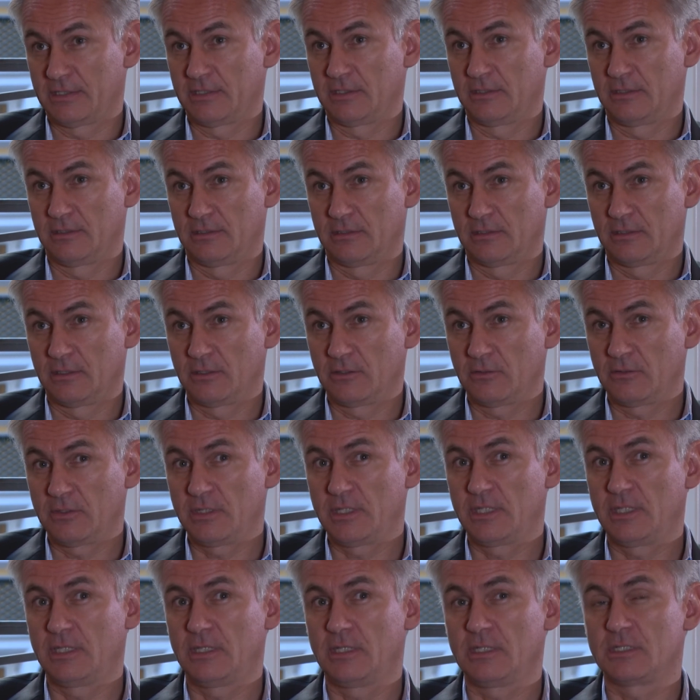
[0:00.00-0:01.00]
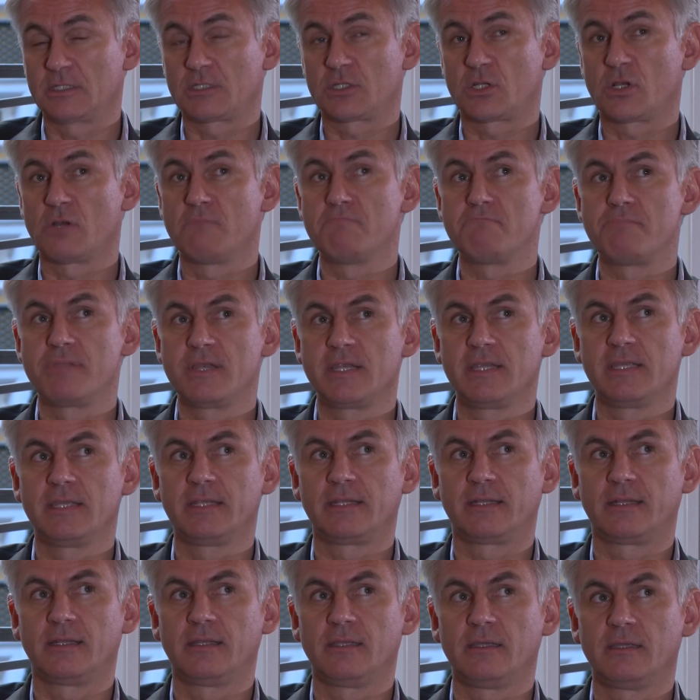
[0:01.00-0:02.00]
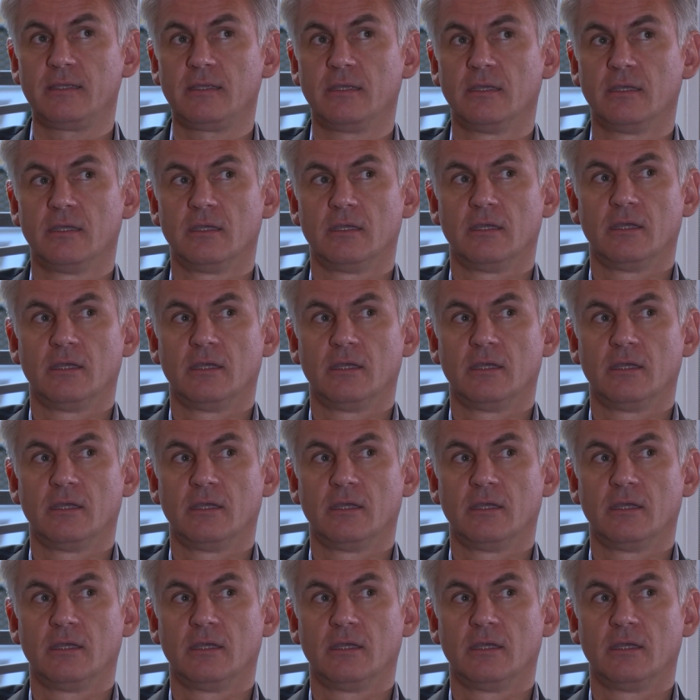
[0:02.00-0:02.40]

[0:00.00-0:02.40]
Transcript: You know, he is completely